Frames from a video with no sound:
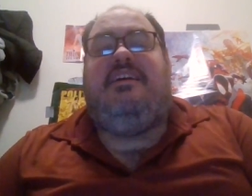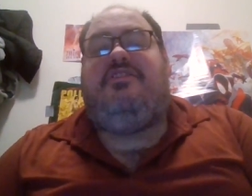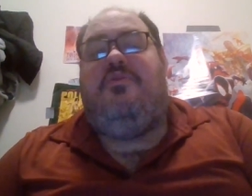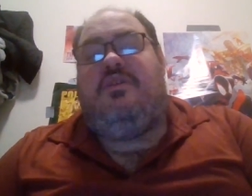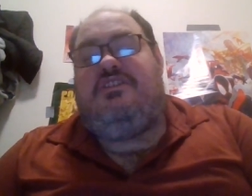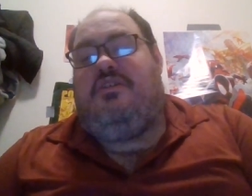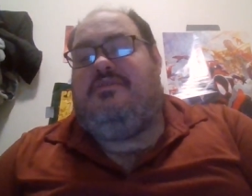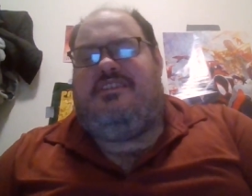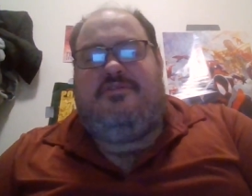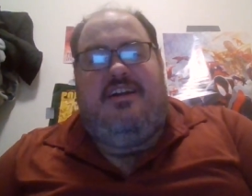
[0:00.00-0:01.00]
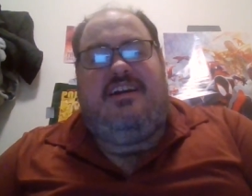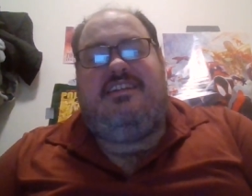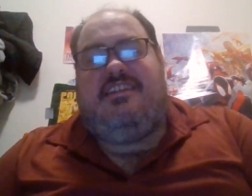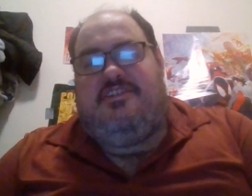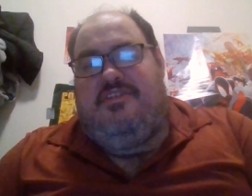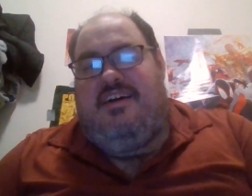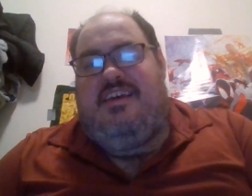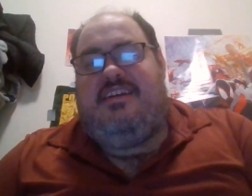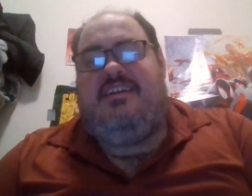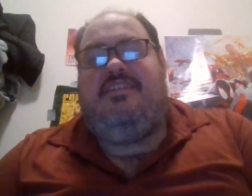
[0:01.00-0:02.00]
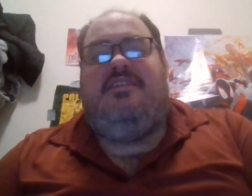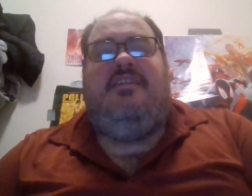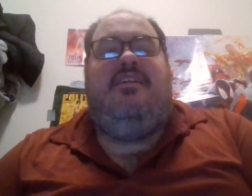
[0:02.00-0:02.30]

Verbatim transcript: And so, what's up? Did you like it? Did you not like it?